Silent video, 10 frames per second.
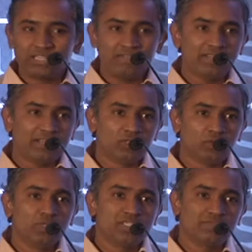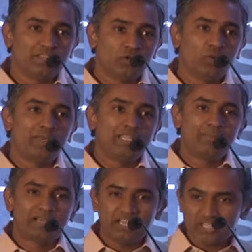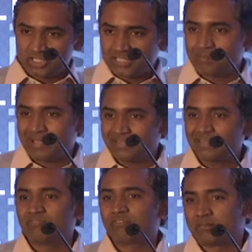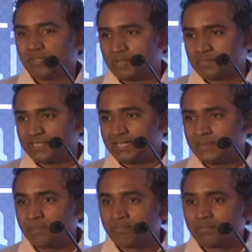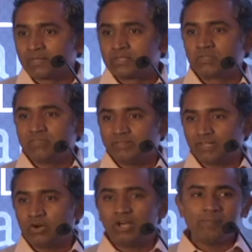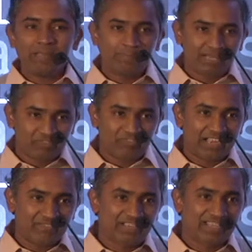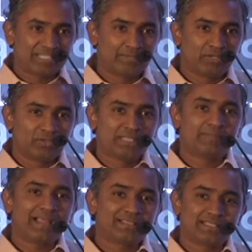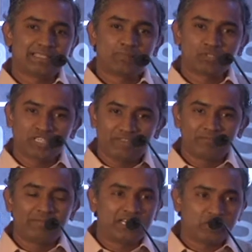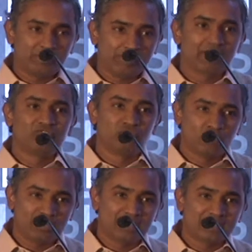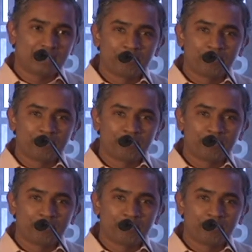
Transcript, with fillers: thing we can do is we know when the money reaches the bank from the website. So we will call people in five days because the banks are supposed to give money to people in four days.